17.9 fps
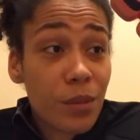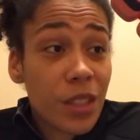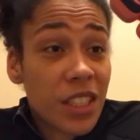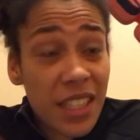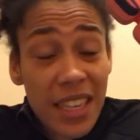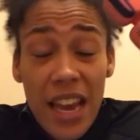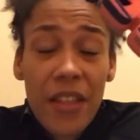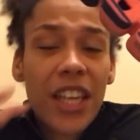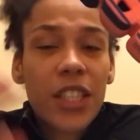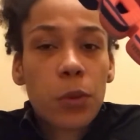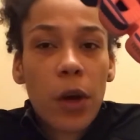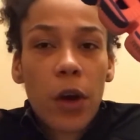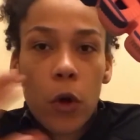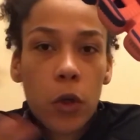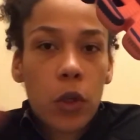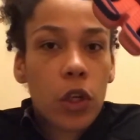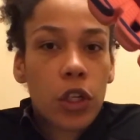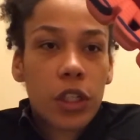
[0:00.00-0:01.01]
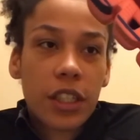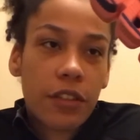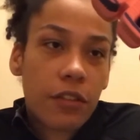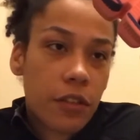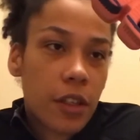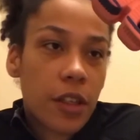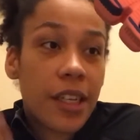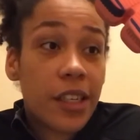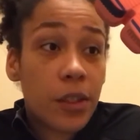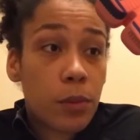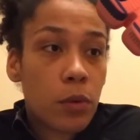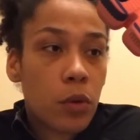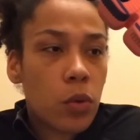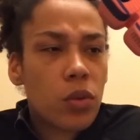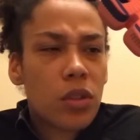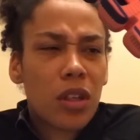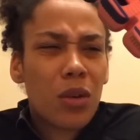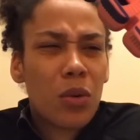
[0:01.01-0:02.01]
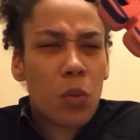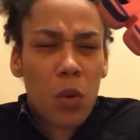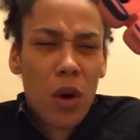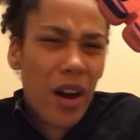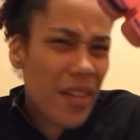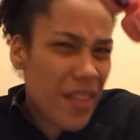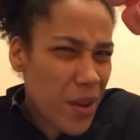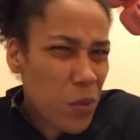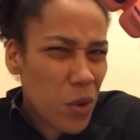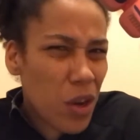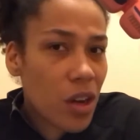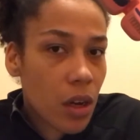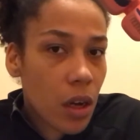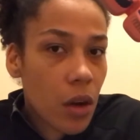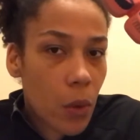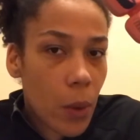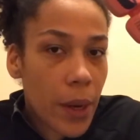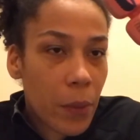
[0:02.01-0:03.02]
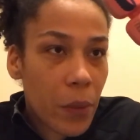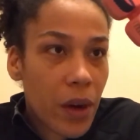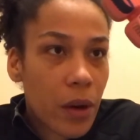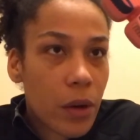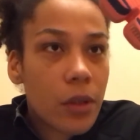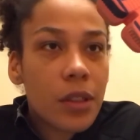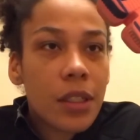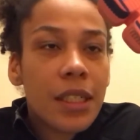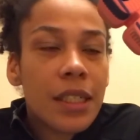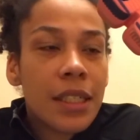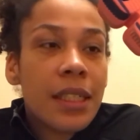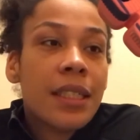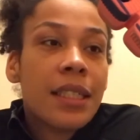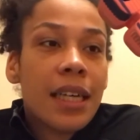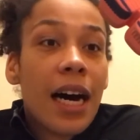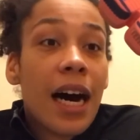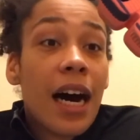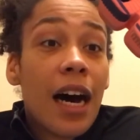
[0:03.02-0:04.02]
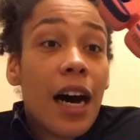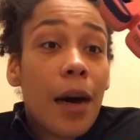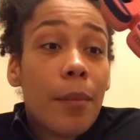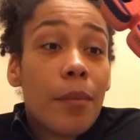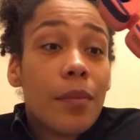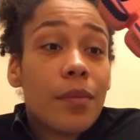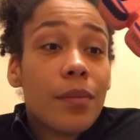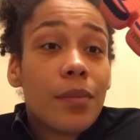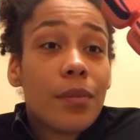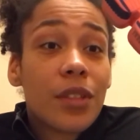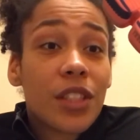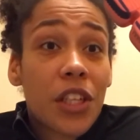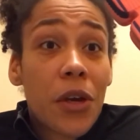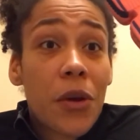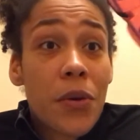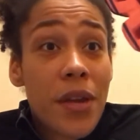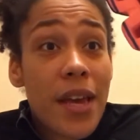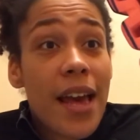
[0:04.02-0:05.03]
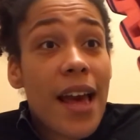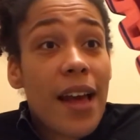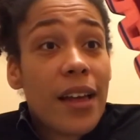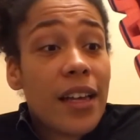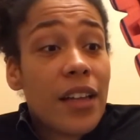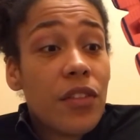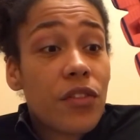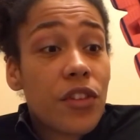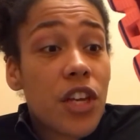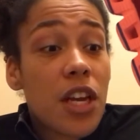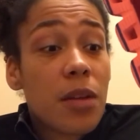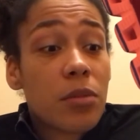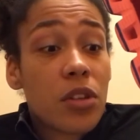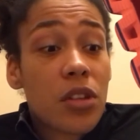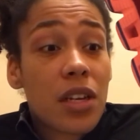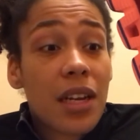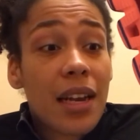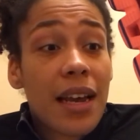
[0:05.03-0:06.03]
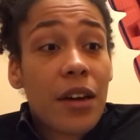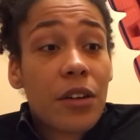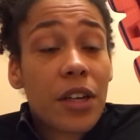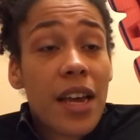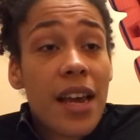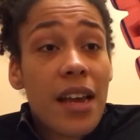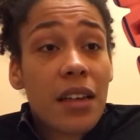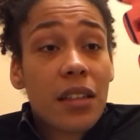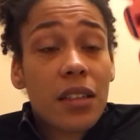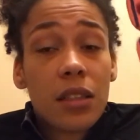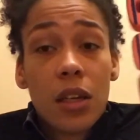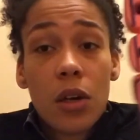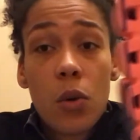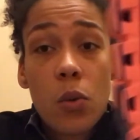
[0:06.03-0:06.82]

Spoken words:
So yeah, that's why On look different, and it's also why they work quite well. So yeah, in terms of the Cloud X,